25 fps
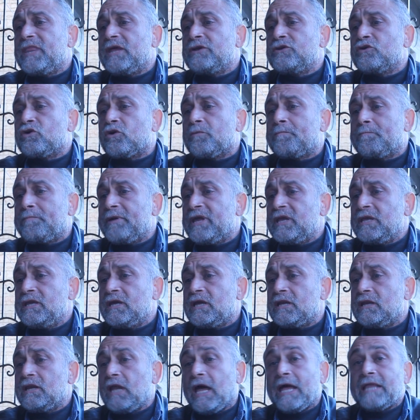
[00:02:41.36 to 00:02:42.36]

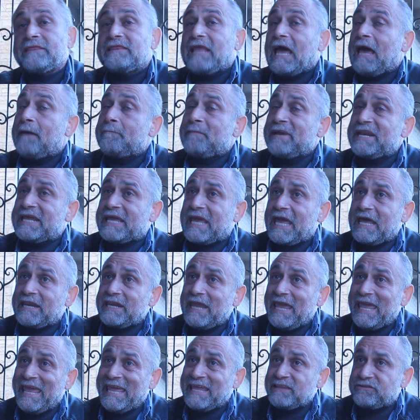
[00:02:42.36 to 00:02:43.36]
European and
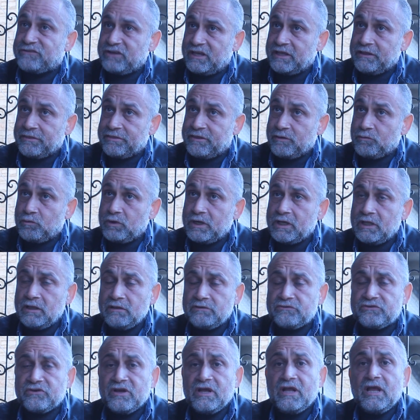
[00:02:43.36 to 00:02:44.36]
American aid in the
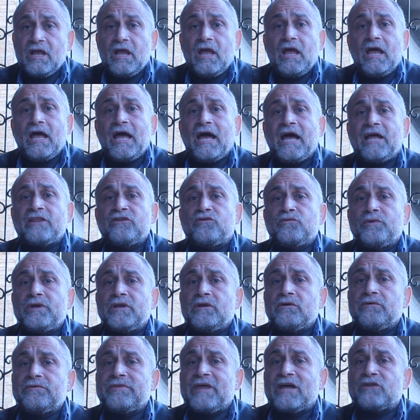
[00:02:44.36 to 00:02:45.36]
world, and we
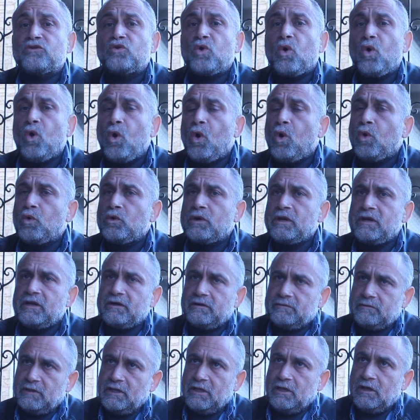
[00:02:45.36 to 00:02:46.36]
know that all
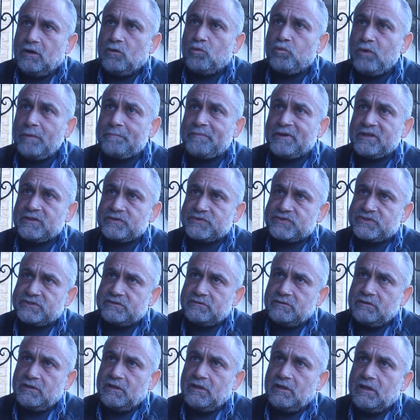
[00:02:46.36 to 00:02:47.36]

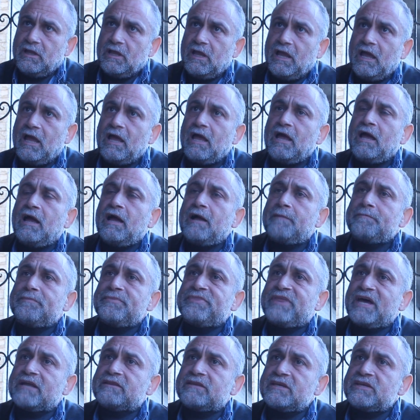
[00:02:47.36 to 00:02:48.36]
weapons
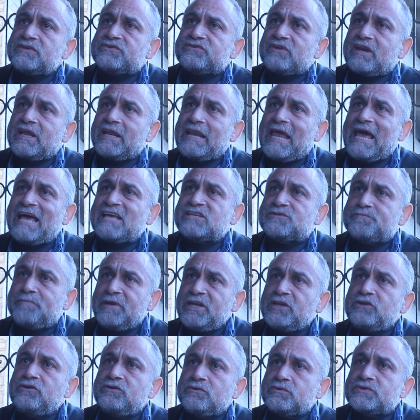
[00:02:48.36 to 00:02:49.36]
that Israel has
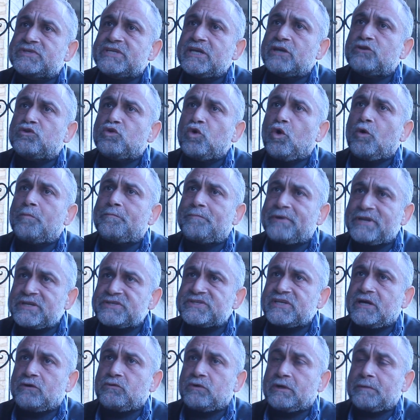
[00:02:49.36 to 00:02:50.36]
been using to
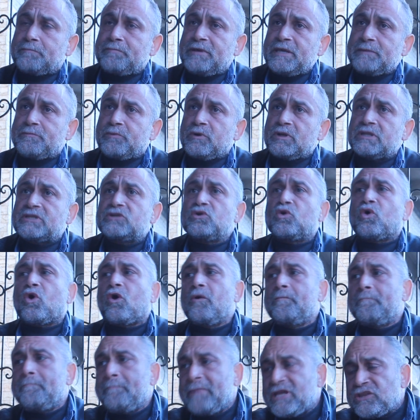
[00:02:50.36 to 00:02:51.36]
oppress our people, to
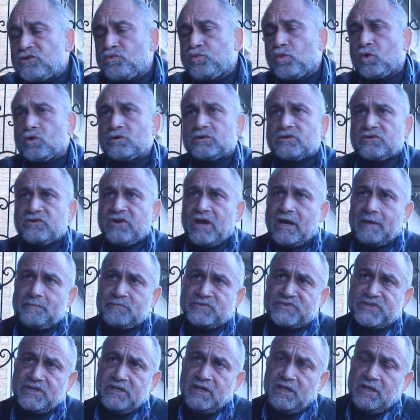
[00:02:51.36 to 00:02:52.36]
commit war
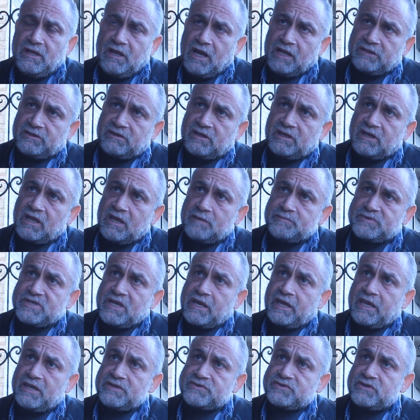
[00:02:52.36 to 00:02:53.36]
crimes and crimes
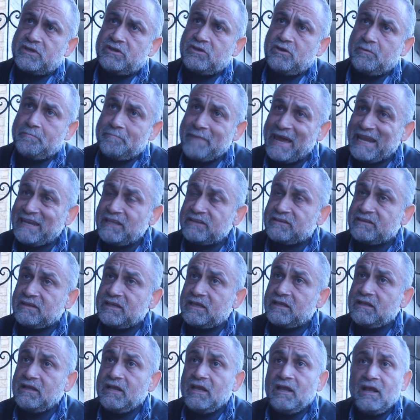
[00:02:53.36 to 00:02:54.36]
against
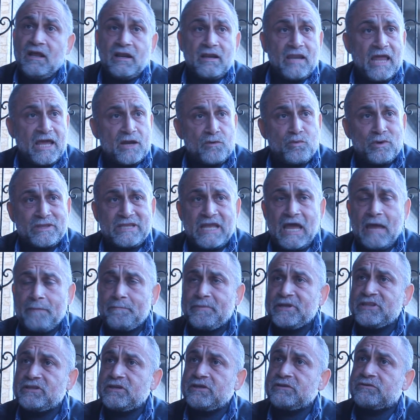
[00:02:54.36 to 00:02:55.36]
humanity, like what
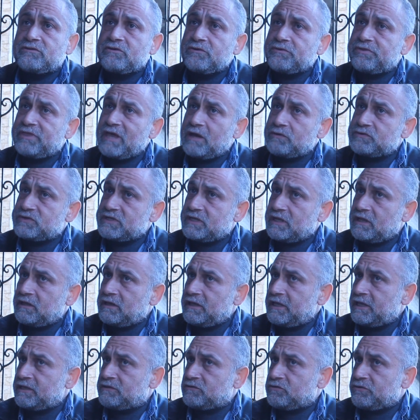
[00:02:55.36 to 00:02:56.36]
happened in
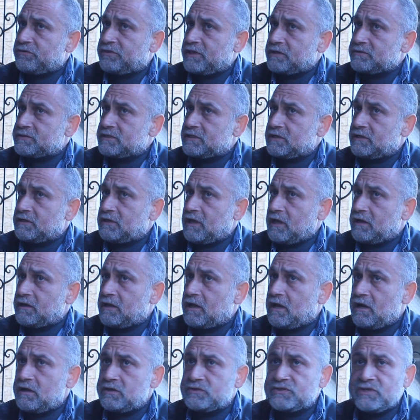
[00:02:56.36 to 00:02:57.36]

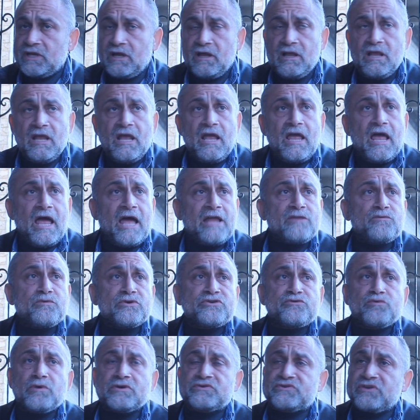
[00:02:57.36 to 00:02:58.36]
2008-2009 Gaza, and
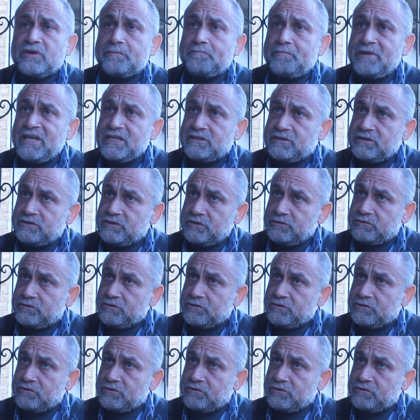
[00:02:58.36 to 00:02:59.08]
which was repeated in